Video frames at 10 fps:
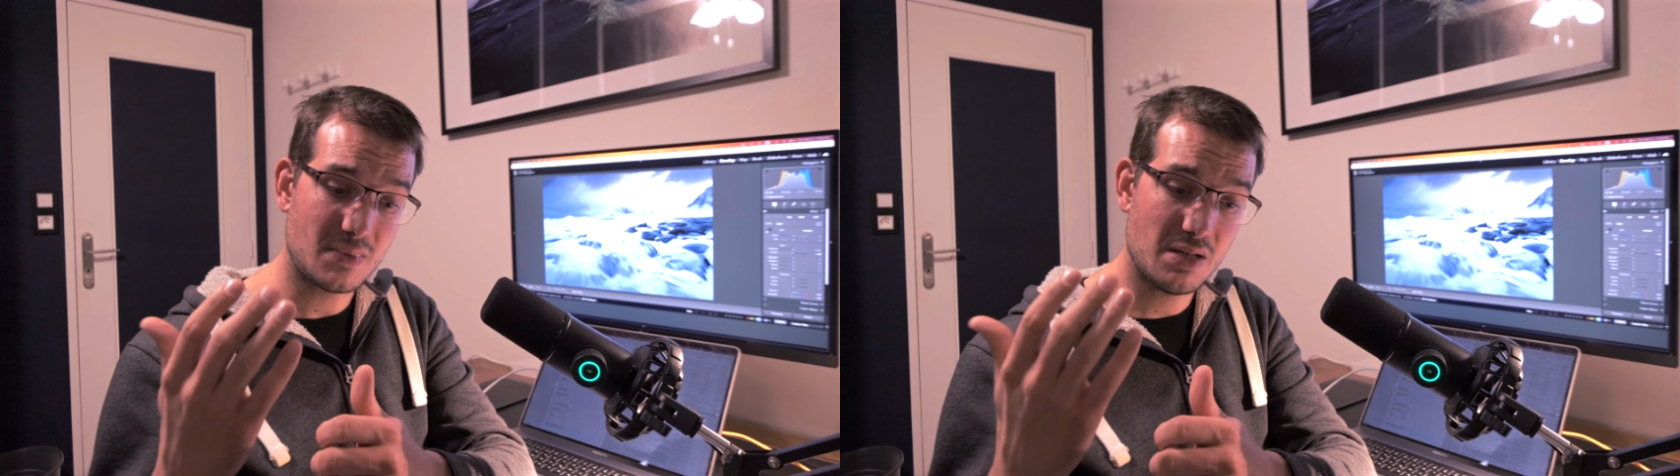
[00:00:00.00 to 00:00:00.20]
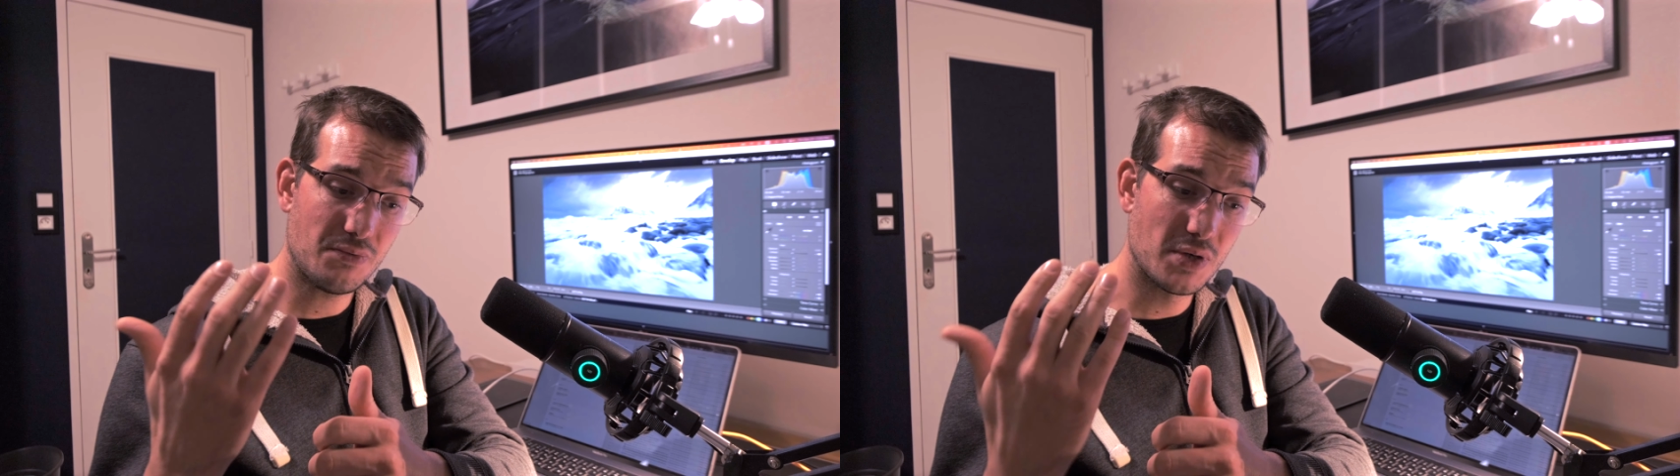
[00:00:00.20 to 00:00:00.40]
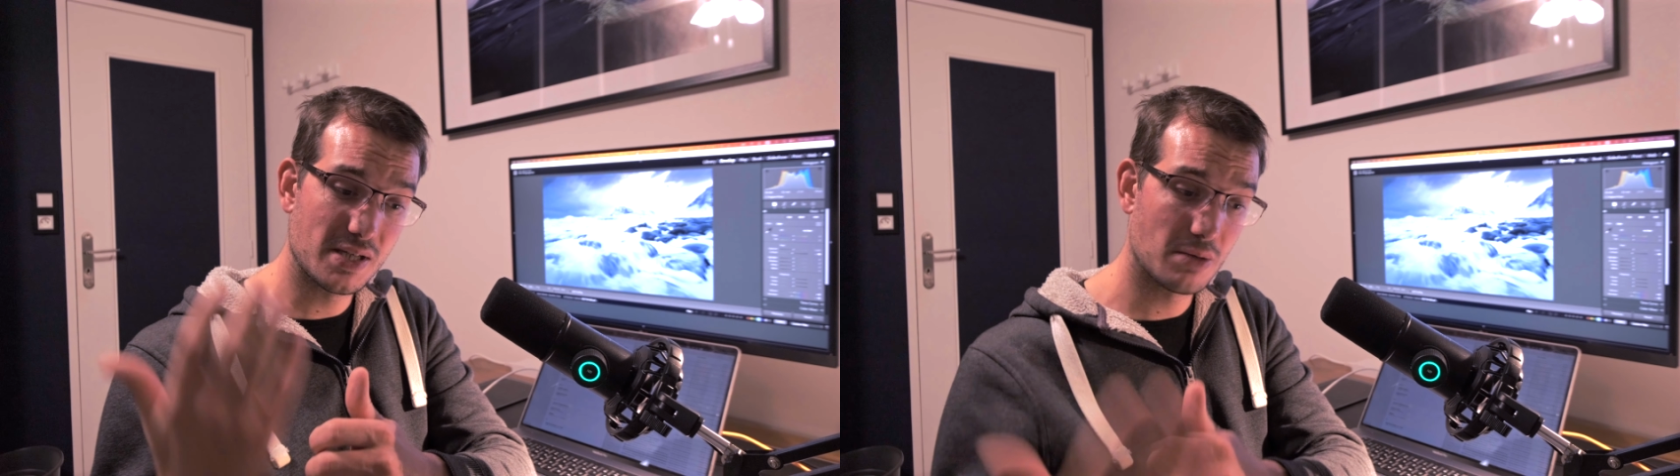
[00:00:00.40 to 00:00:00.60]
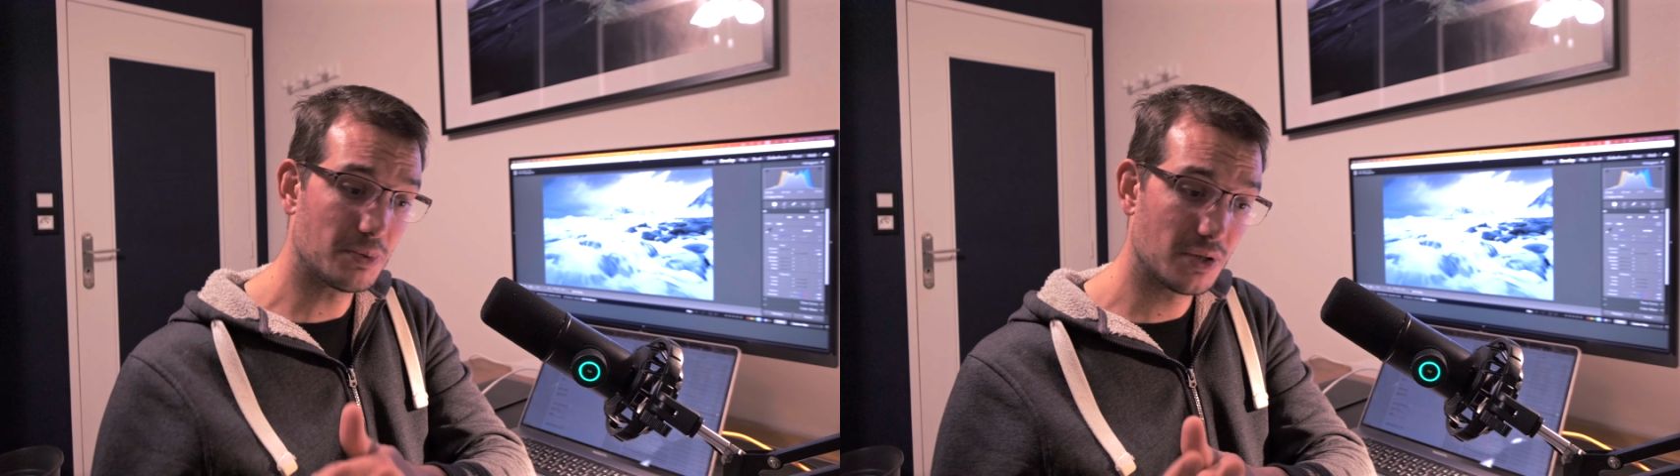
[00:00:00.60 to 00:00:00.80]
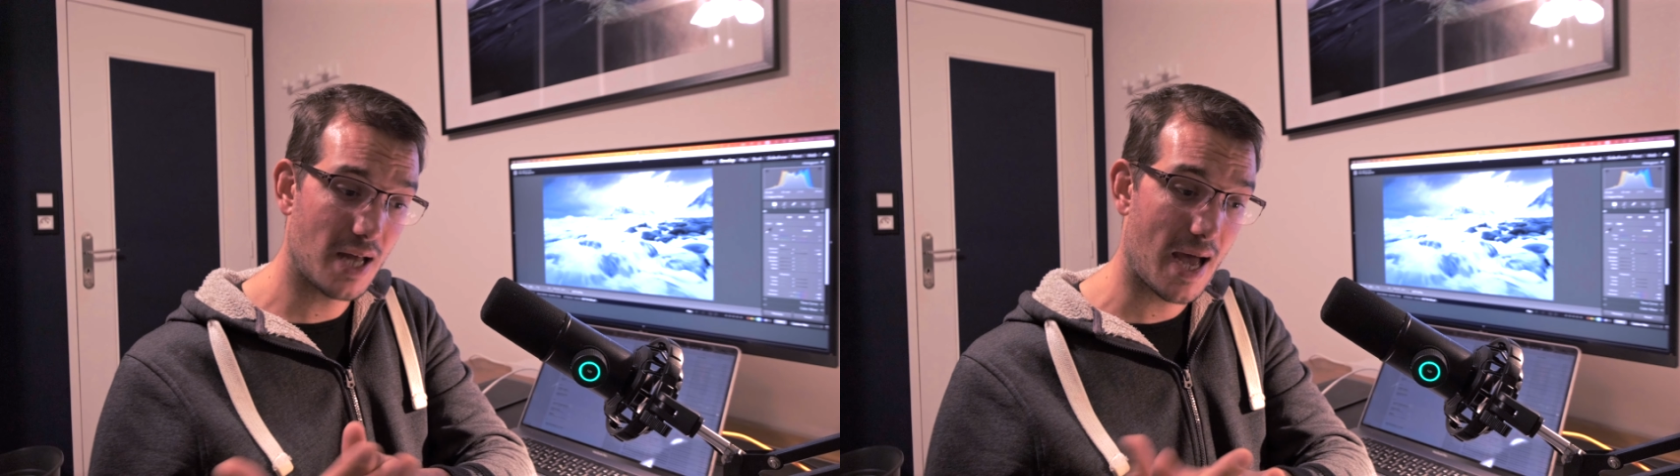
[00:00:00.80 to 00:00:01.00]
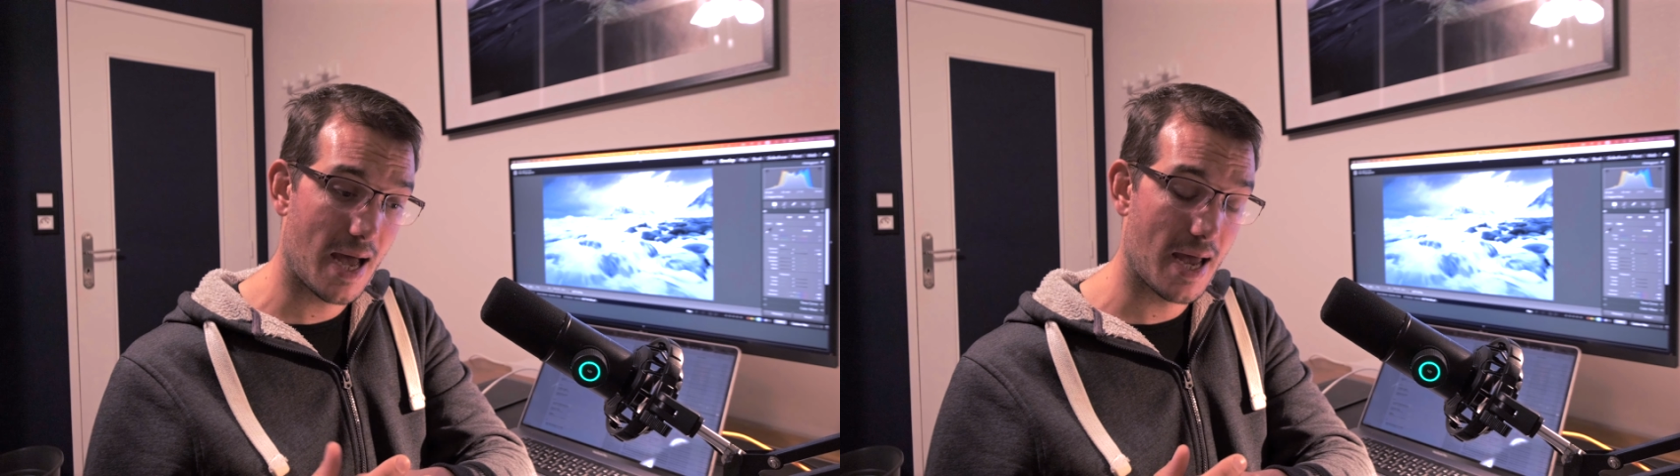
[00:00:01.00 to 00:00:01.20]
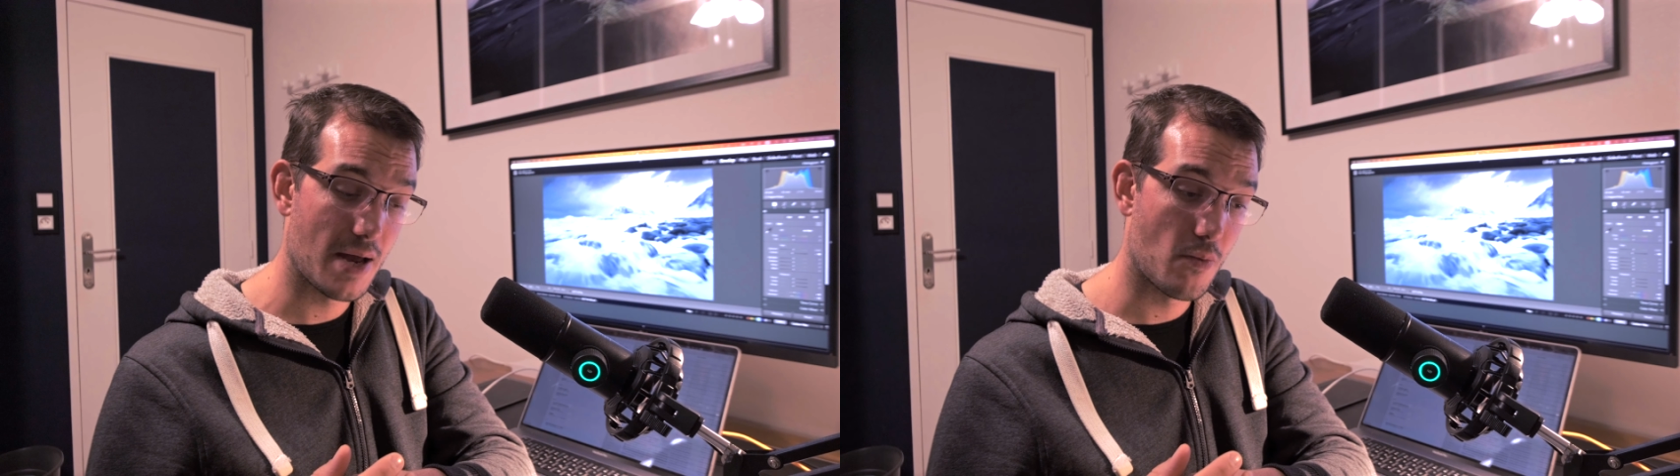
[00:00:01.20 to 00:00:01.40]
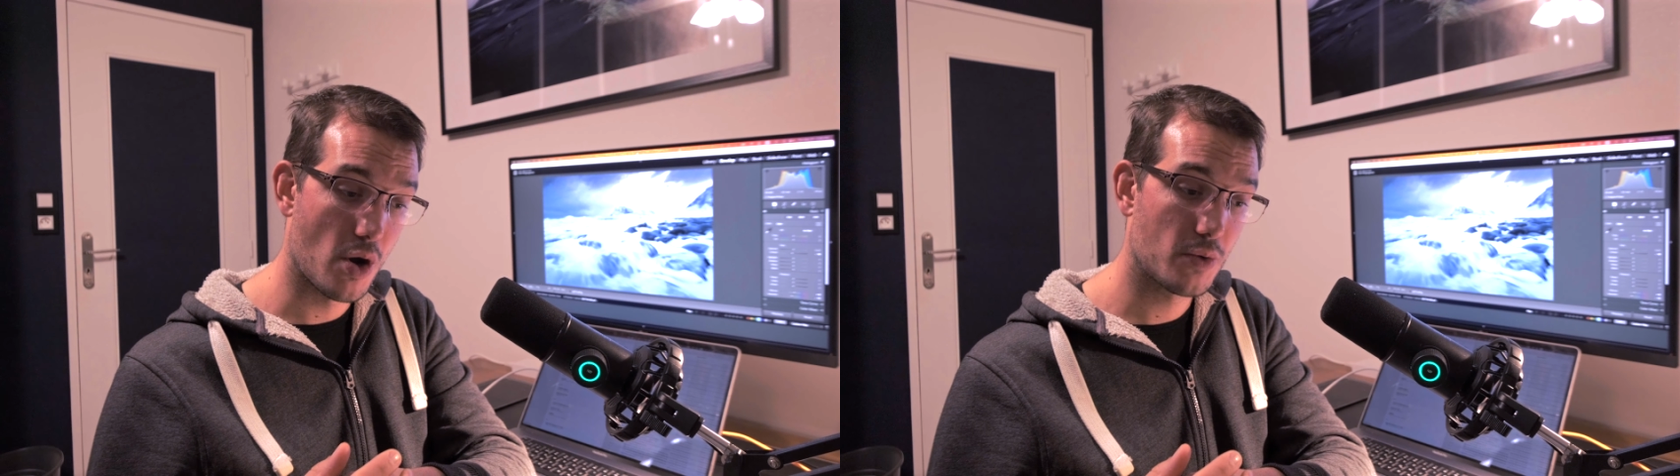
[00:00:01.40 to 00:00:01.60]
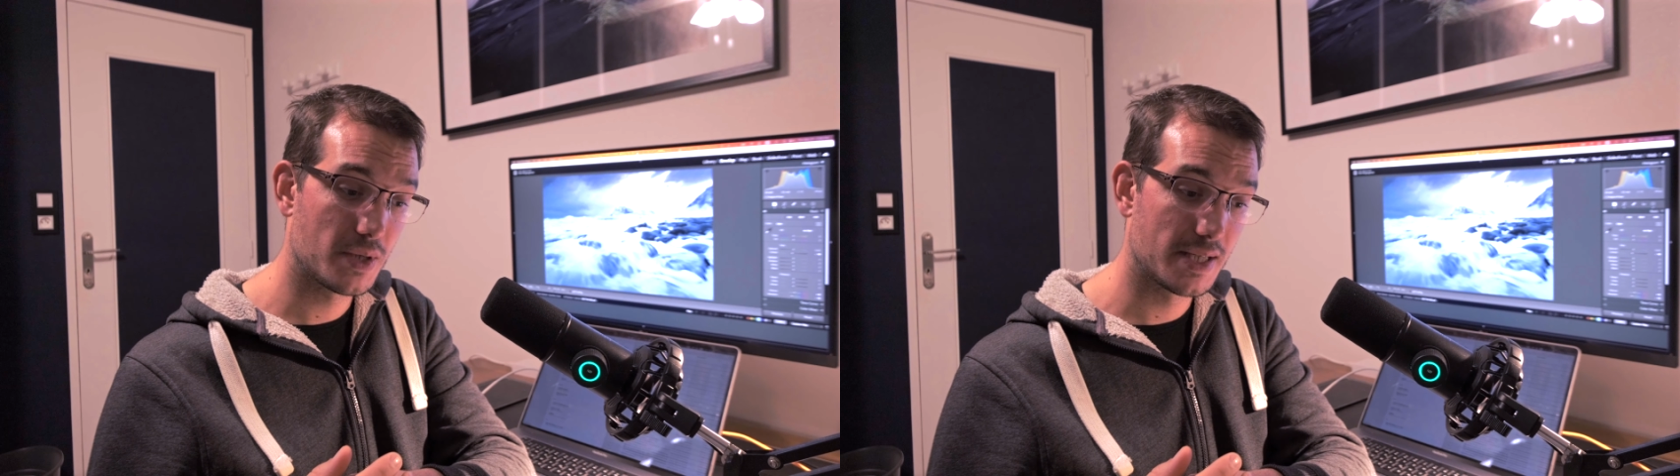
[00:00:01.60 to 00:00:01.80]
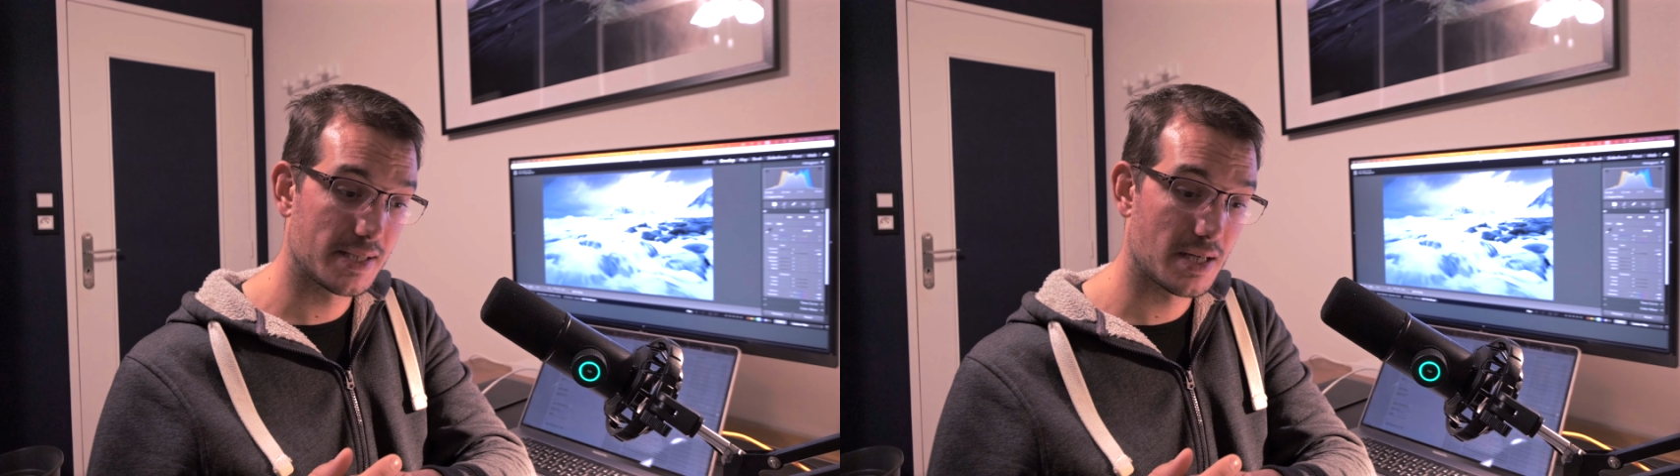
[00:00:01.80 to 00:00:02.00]
for example, I work with
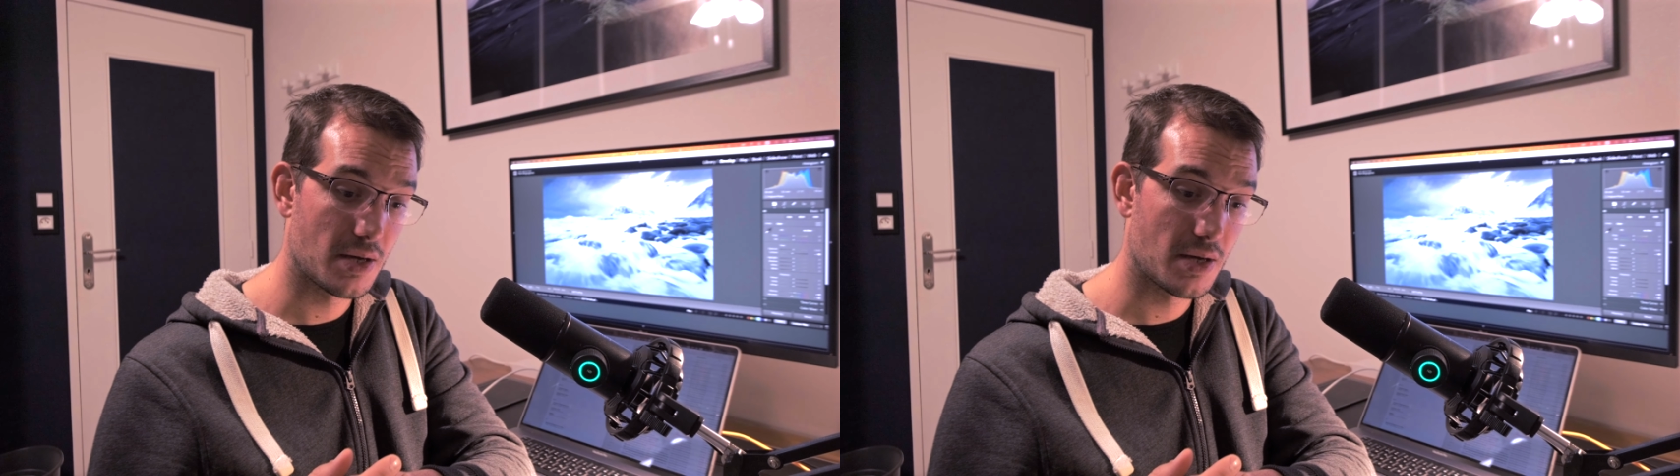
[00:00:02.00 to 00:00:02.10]
this